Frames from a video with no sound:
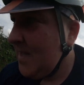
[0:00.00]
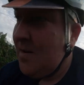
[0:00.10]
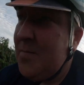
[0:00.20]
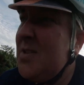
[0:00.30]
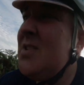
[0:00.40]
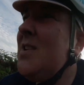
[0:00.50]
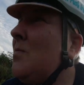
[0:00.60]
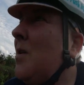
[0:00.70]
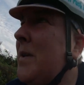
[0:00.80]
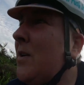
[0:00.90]
Oh, but you know
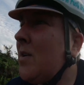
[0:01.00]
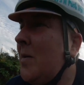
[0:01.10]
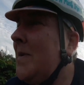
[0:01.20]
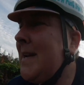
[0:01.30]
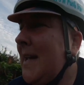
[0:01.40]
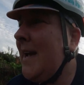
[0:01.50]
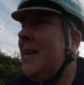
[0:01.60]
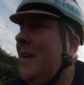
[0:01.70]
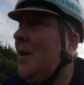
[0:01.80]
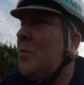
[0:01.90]
what? We got going again.
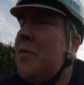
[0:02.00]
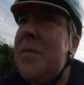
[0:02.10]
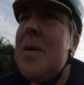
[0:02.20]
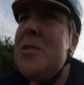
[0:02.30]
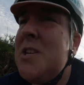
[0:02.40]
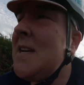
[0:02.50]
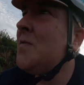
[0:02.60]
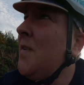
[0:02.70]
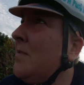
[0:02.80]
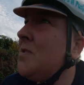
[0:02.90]
We've uh, Jess
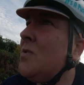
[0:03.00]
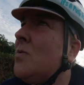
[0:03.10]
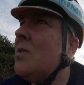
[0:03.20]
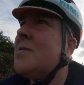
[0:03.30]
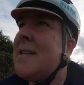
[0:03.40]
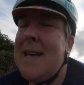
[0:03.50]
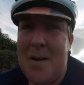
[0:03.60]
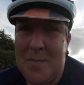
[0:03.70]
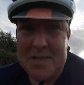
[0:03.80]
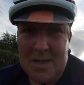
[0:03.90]
phoned and organised a
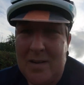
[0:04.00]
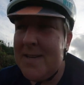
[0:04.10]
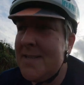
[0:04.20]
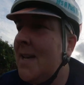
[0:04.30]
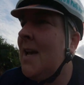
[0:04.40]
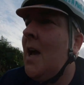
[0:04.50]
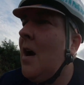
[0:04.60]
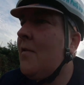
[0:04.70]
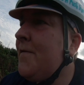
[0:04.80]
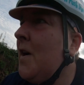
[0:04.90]
campsite.
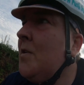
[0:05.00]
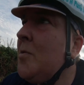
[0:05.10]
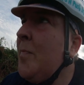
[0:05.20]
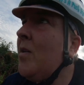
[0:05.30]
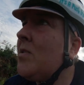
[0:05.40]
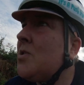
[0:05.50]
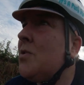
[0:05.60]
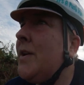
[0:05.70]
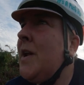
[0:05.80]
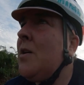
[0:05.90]
I've phoned the bike
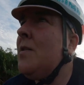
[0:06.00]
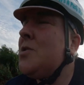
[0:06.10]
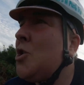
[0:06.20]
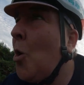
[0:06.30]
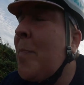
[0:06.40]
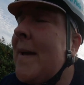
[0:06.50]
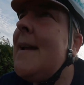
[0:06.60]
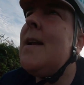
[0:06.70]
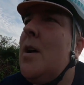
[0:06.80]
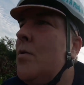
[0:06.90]
shop in, o shop
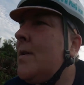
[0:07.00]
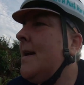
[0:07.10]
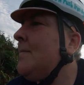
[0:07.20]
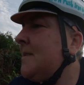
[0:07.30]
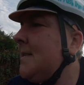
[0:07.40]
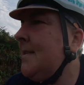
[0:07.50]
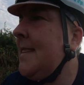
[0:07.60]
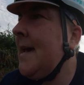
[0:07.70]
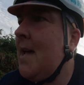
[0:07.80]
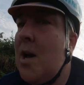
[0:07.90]
in Okehampton.
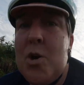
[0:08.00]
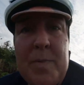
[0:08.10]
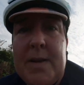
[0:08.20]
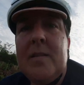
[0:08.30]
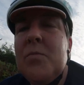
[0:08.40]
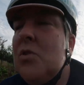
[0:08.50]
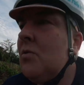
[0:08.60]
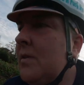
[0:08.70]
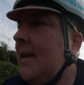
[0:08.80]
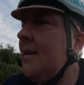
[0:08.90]
They open in the
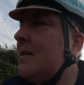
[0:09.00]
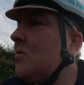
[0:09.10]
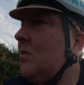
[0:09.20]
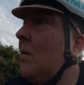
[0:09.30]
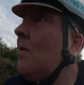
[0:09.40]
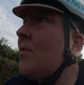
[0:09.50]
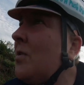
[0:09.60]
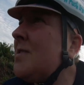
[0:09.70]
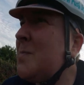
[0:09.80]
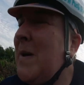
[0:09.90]
morning because although I've
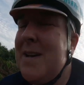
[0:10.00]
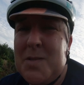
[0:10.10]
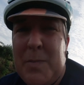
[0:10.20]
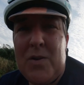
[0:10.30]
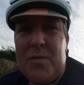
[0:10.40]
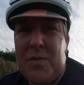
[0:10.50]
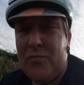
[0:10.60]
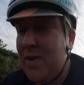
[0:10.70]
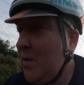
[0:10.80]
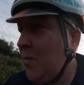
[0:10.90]
got the spare spoke for the
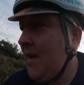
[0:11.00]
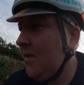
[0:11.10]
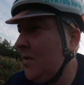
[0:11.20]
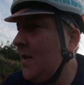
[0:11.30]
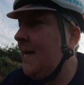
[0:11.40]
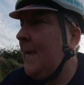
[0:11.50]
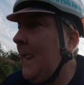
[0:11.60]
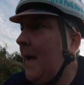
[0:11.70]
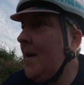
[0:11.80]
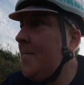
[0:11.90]
rear wheel,
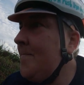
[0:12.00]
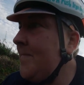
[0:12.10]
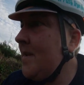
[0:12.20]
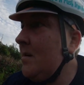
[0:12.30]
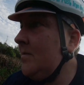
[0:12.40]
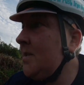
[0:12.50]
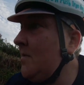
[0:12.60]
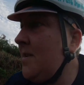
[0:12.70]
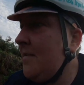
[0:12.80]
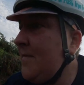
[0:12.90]
um, I
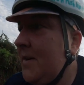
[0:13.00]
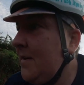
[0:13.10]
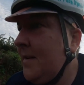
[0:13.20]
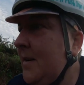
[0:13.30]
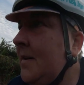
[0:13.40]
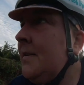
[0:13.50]
don't have uh,